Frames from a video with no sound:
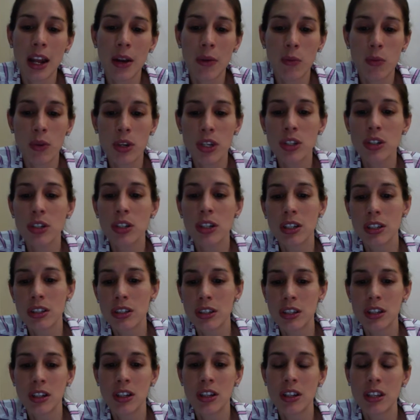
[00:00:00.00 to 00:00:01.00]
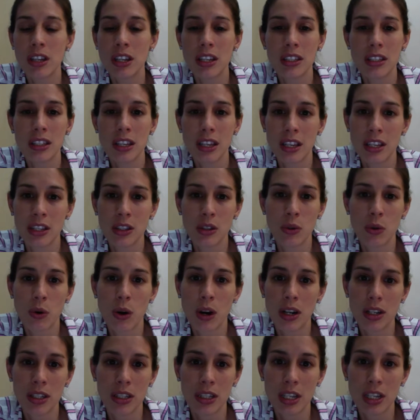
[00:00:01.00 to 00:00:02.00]
and we should consider this into
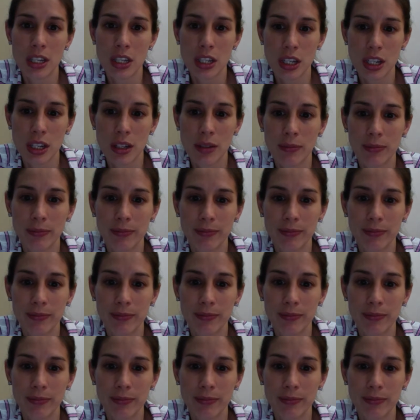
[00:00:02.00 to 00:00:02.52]
our teaching.